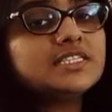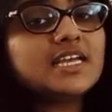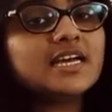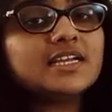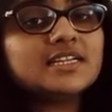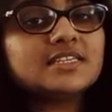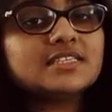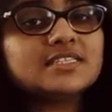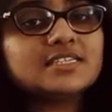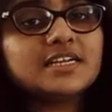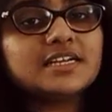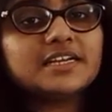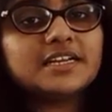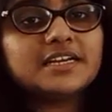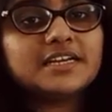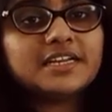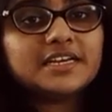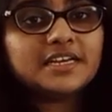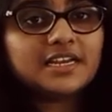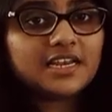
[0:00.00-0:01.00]
are
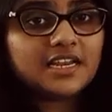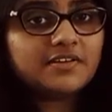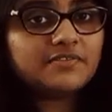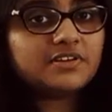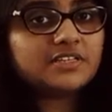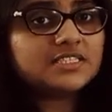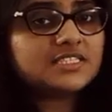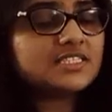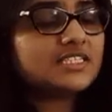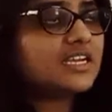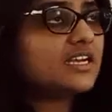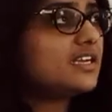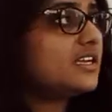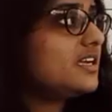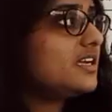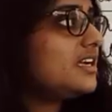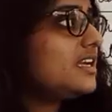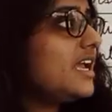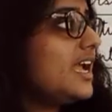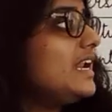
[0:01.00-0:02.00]
studied in 11th
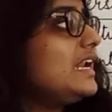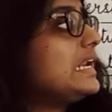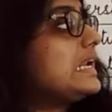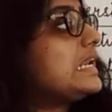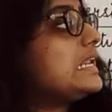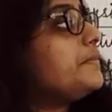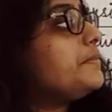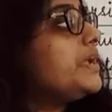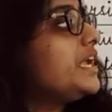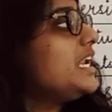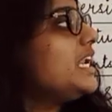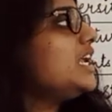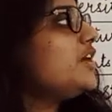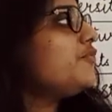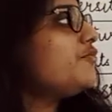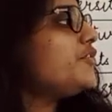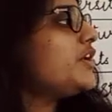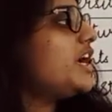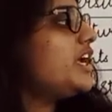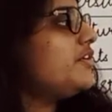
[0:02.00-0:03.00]
standard and
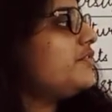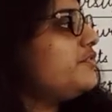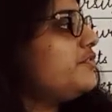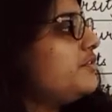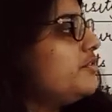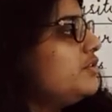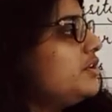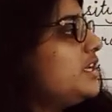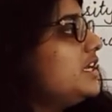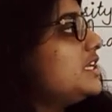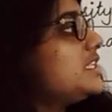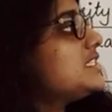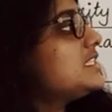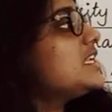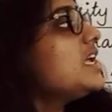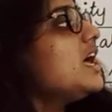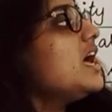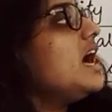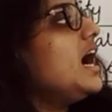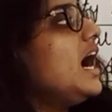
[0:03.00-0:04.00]
remaining 5 units
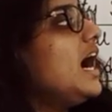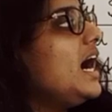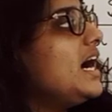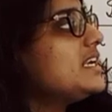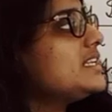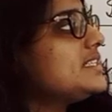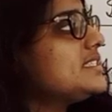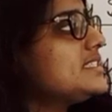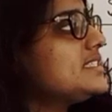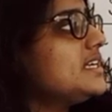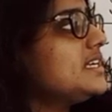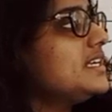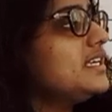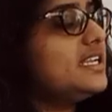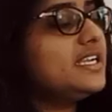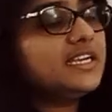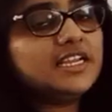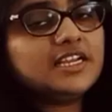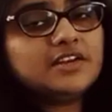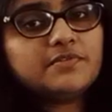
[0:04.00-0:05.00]
are
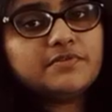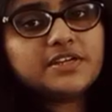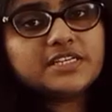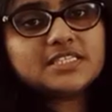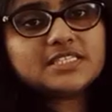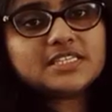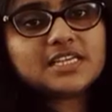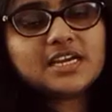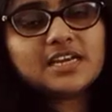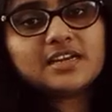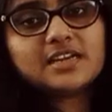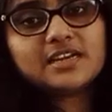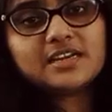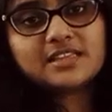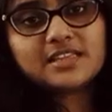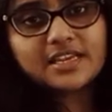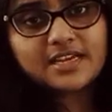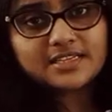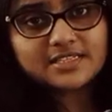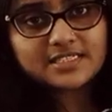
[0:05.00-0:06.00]
studied in which
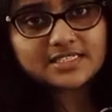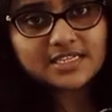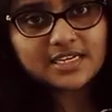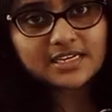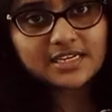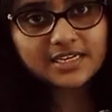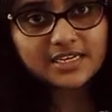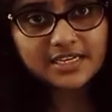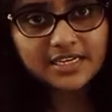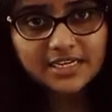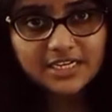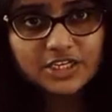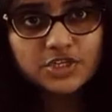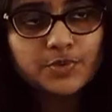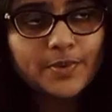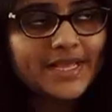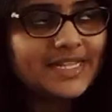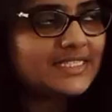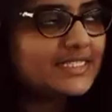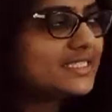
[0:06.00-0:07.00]
standard? They are studied in
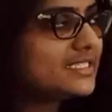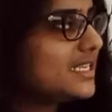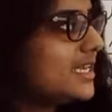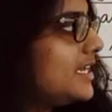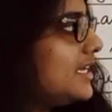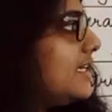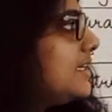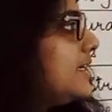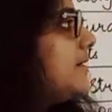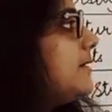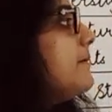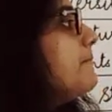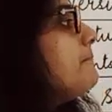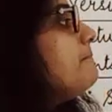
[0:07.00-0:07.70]
12th standard.